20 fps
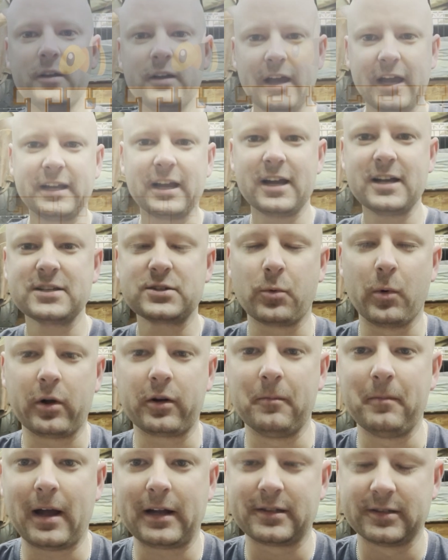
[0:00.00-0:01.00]
Hey guys,
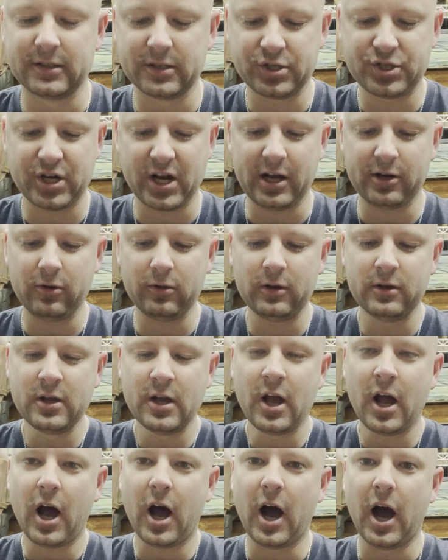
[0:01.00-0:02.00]
welcome back to the channel.
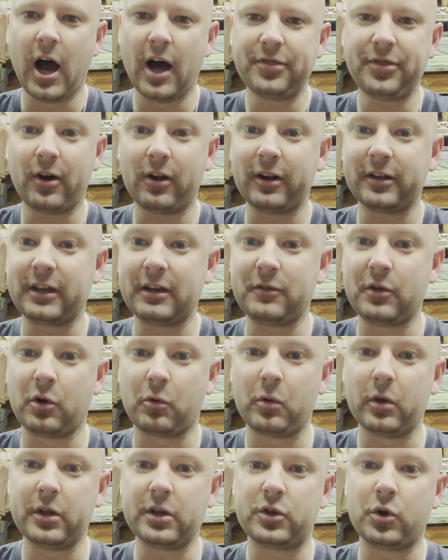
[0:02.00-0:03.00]
I thought I'd give you a
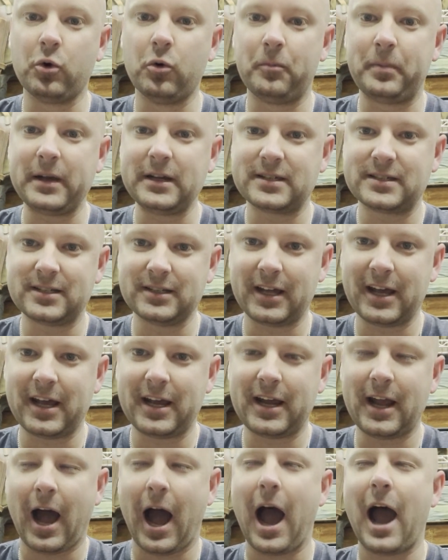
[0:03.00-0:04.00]
really cool piece
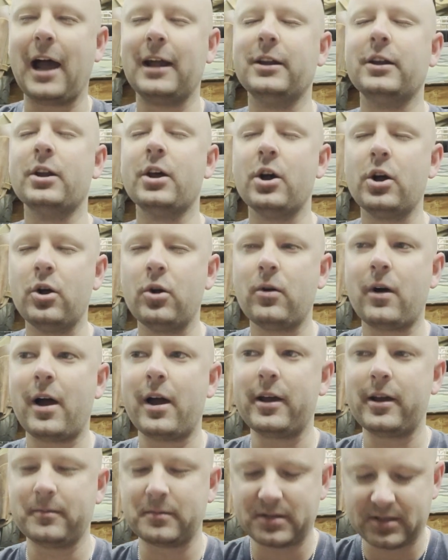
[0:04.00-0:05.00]
today. I know I
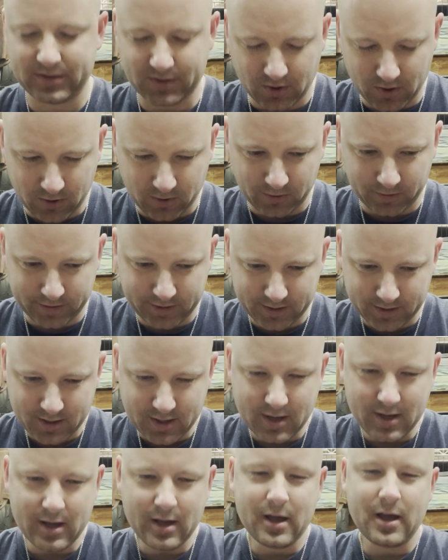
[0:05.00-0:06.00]
am sorry.
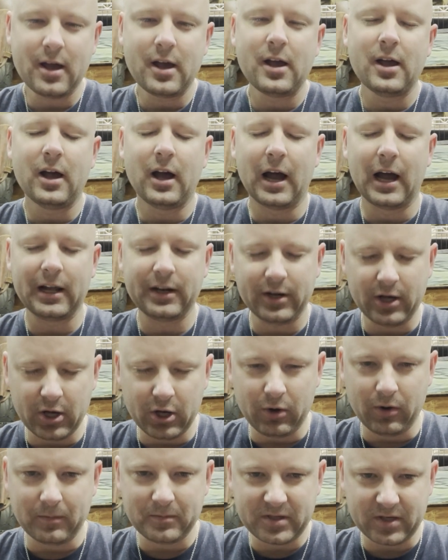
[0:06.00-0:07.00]

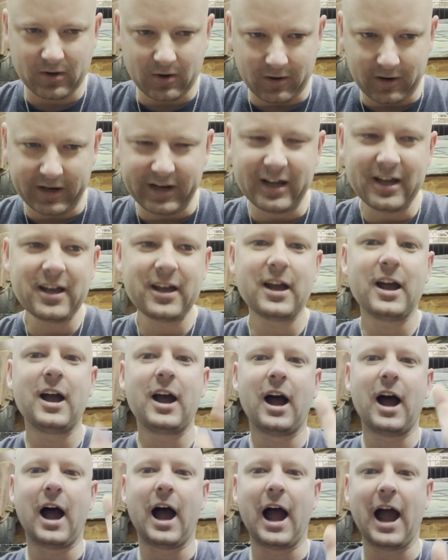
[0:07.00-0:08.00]
I'm sorry.
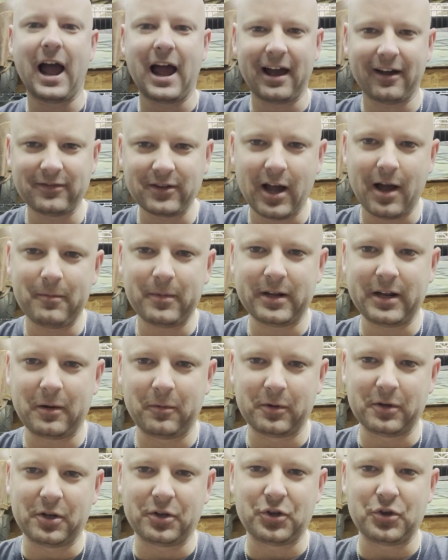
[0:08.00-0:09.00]
I have not been able
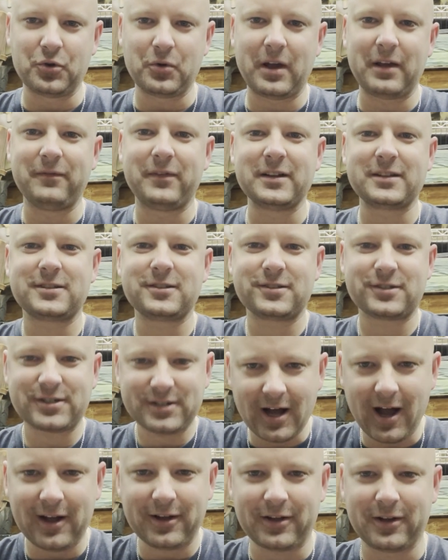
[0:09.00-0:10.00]
to do a vintage
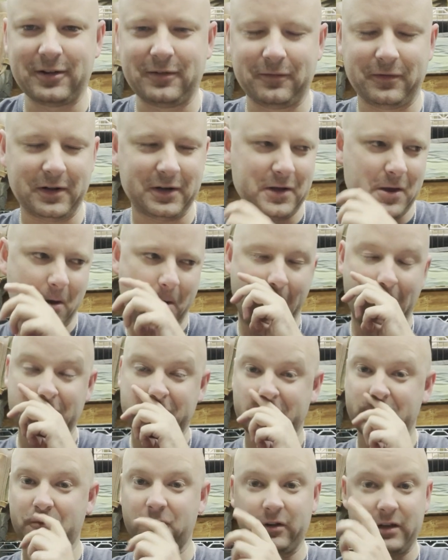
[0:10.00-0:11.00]
shotgun video. I
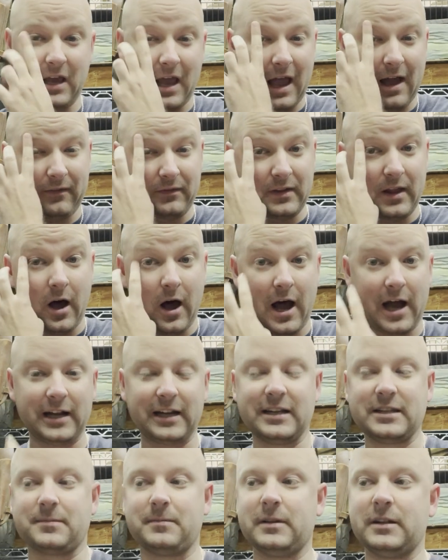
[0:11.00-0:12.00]
truly have not.
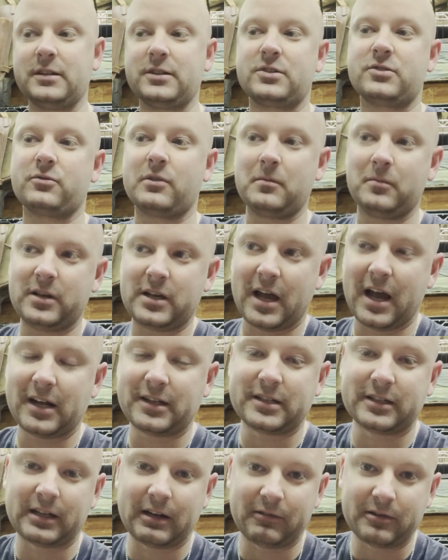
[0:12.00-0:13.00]
It's been extremely
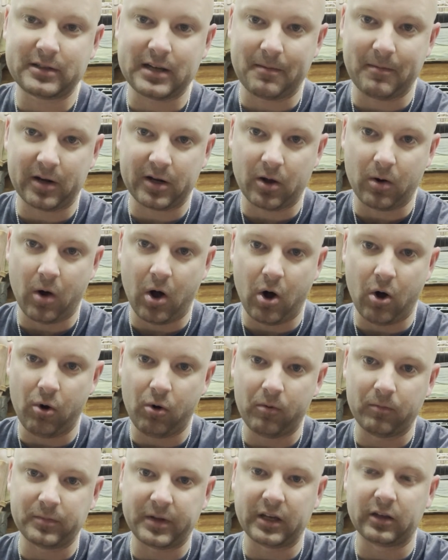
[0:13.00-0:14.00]
hectic every time I go
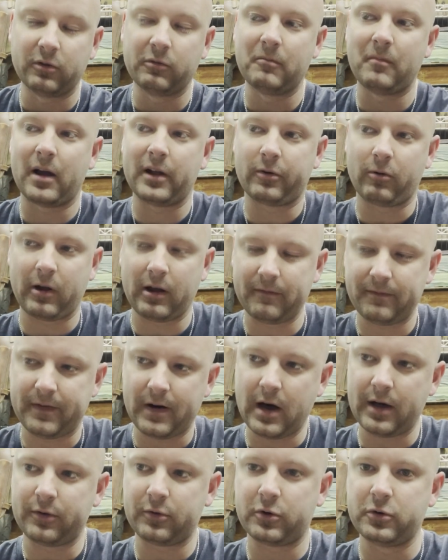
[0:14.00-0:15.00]
home, dealing with my
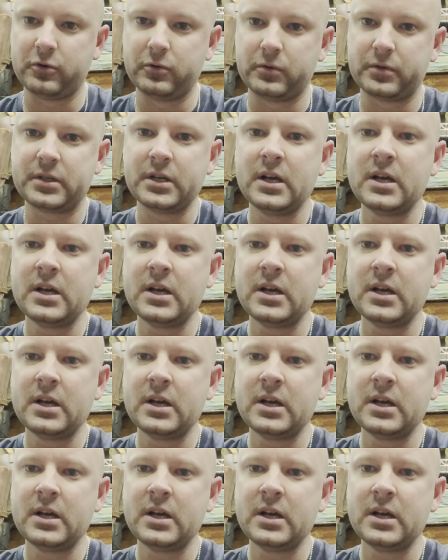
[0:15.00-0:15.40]
grandfather who's